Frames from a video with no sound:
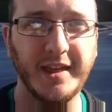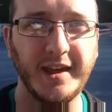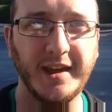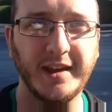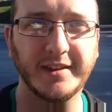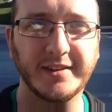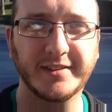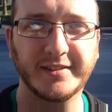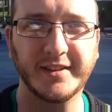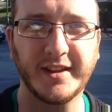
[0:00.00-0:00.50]

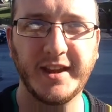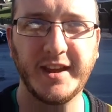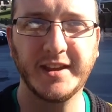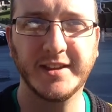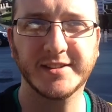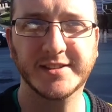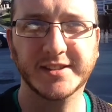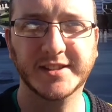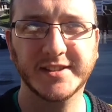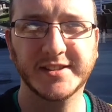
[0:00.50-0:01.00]
this
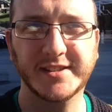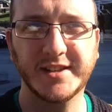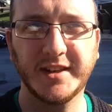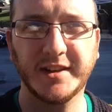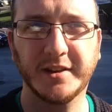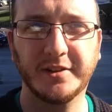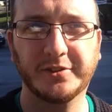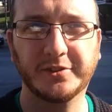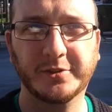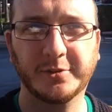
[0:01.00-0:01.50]
is
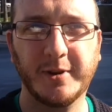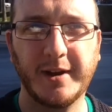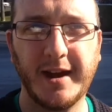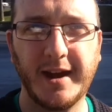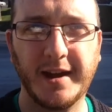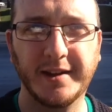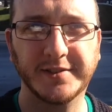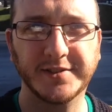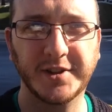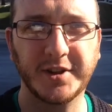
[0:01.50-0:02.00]
Casino
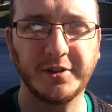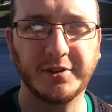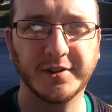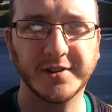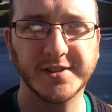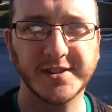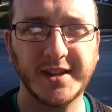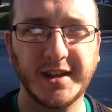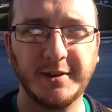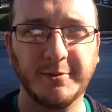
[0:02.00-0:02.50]
Square, so you
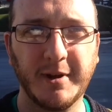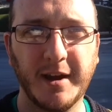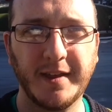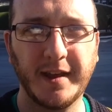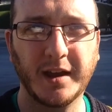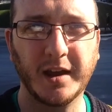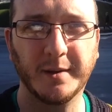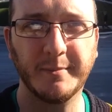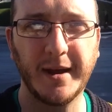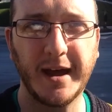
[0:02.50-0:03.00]
can see where they
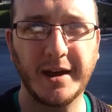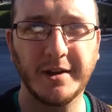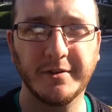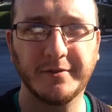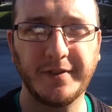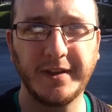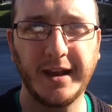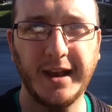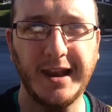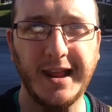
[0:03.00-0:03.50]
come out
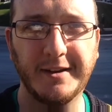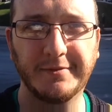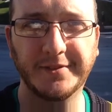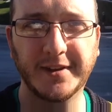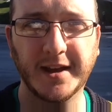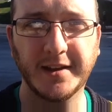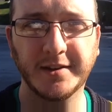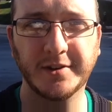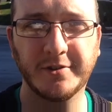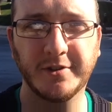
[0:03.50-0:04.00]
of the
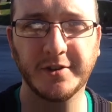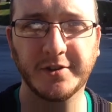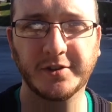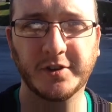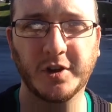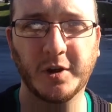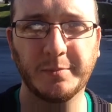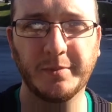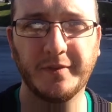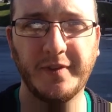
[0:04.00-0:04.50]
left-hander at the
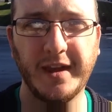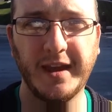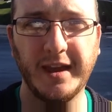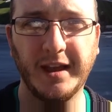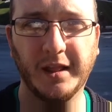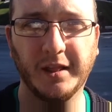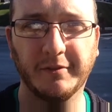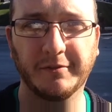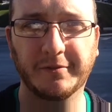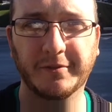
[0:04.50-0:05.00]
top of the
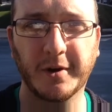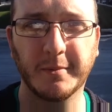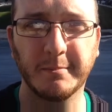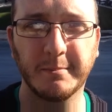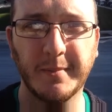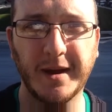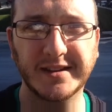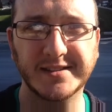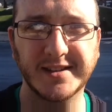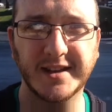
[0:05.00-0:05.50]
hill
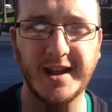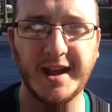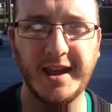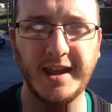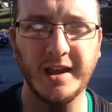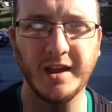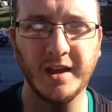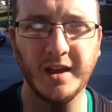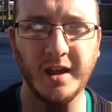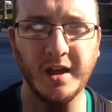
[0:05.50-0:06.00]
from Massenet,